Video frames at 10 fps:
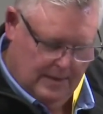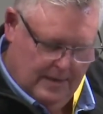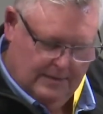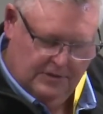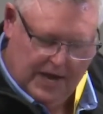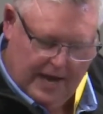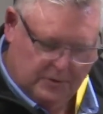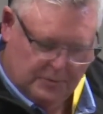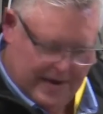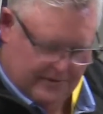
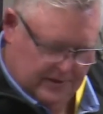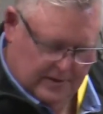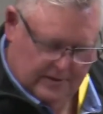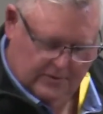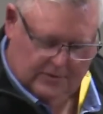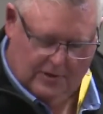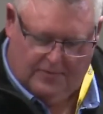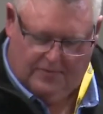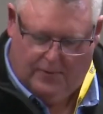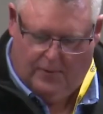James Matthews,
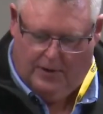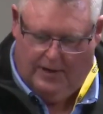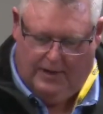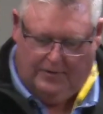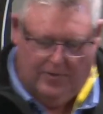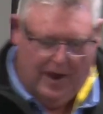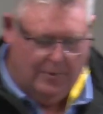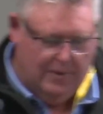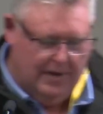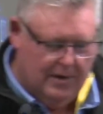lot 14, grey
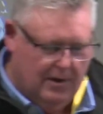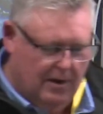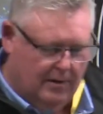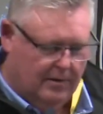wing cock.